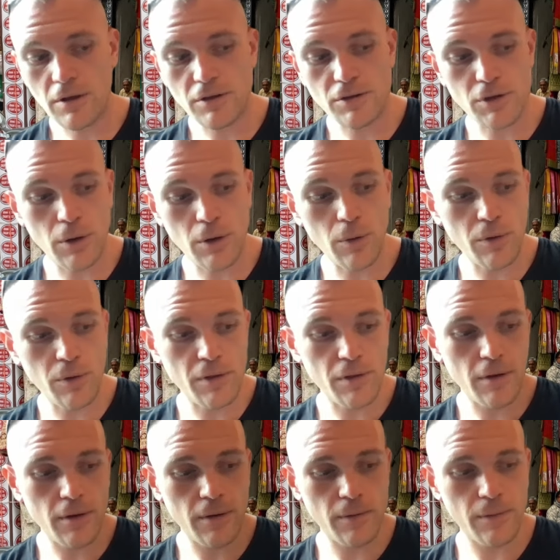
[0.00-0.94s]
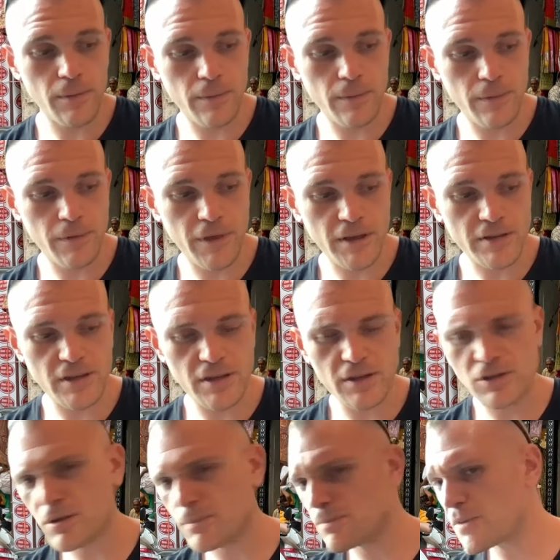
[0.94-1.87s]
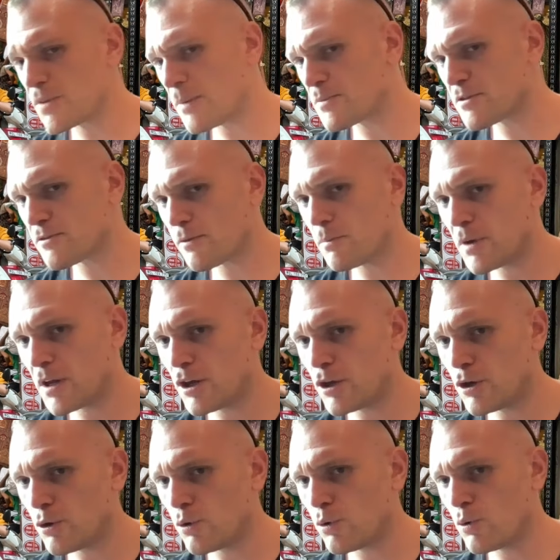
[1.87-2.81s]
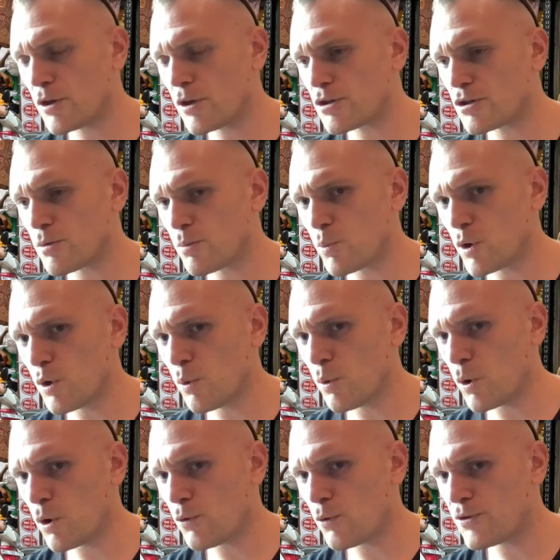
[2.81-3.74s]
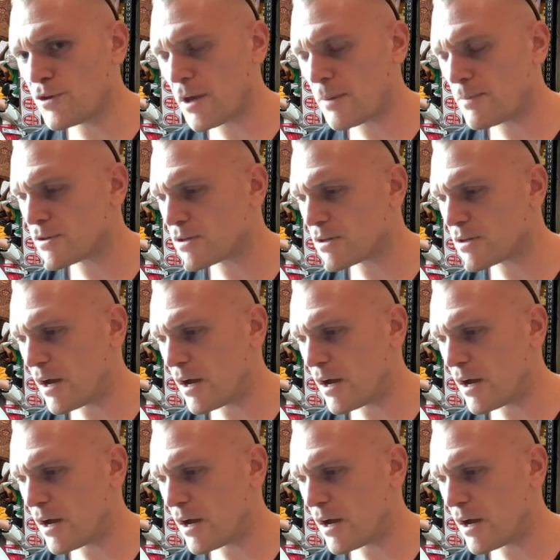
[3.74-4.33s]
So this is some tips from me to you. This is some real world tips.